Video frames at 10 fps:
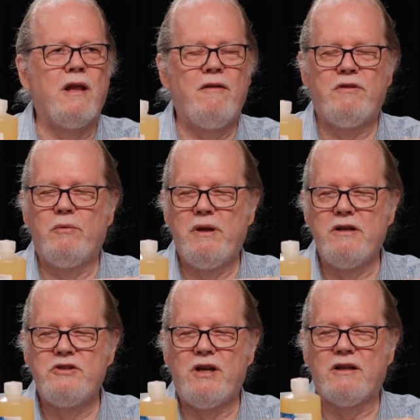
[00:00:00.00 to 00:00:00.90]
They have to
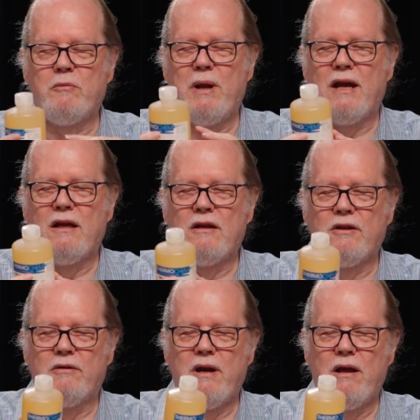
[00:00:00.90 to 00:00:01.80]
re-inject it back into
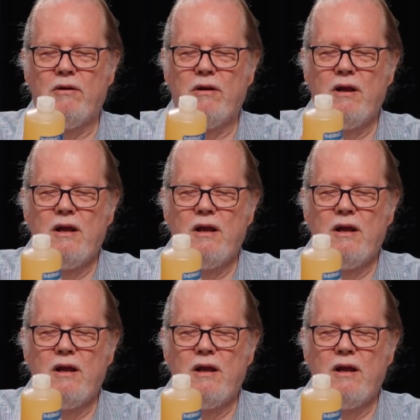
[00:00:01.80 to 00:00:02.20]
the ground.